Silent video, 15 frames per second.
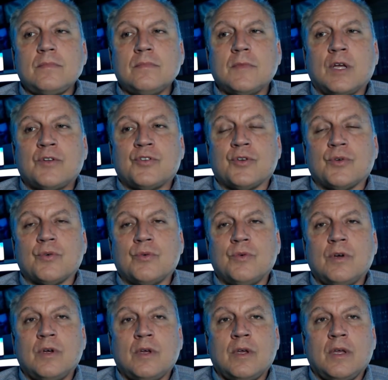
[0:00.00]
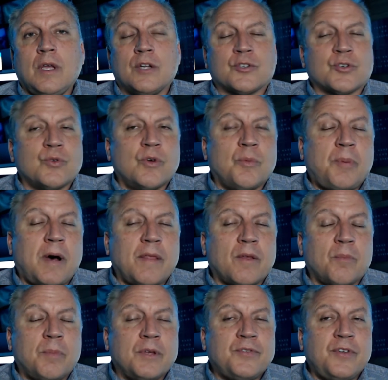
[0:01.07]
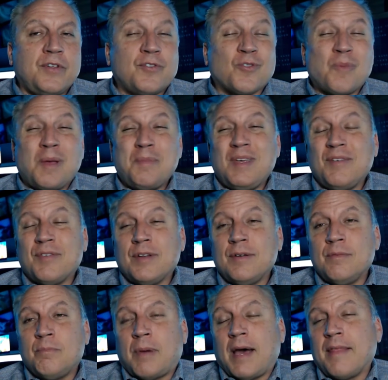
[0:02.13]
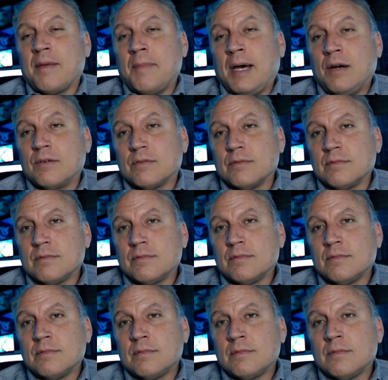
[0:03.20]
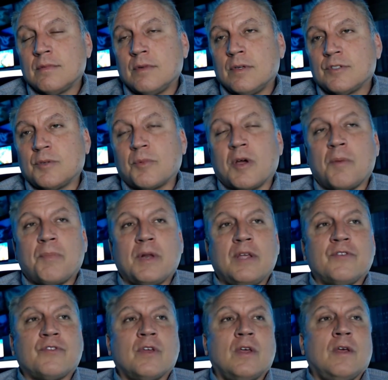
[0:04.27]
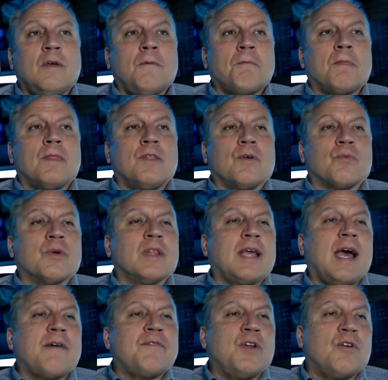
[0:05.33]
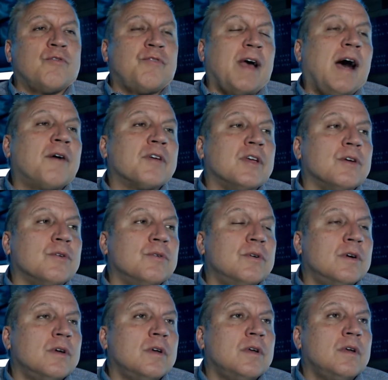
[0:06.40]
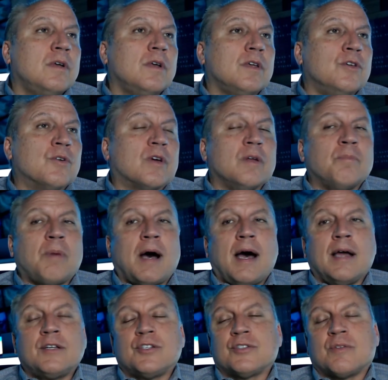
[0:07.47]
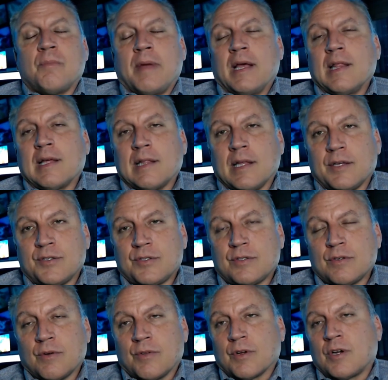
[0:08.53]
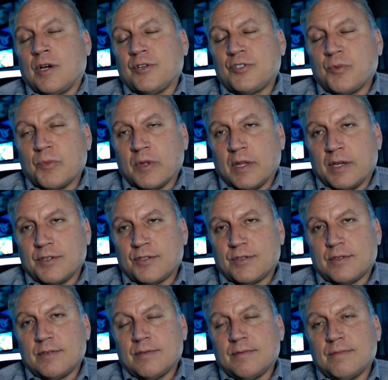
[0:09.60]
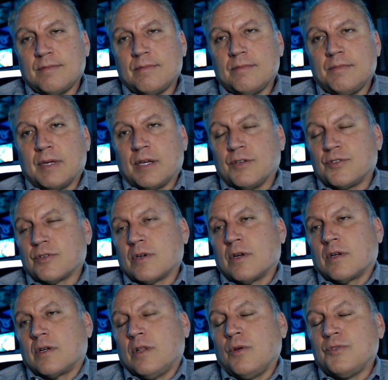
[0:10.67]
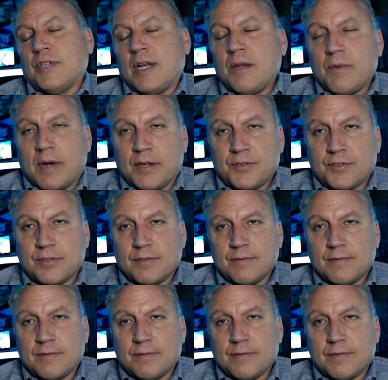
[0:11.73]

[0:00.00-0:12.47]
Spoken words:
to intrude upon their business, or maybe even buy them out. Some companies that really have no value, you can buy just the mailing list or their customer list because they're going to close anyways.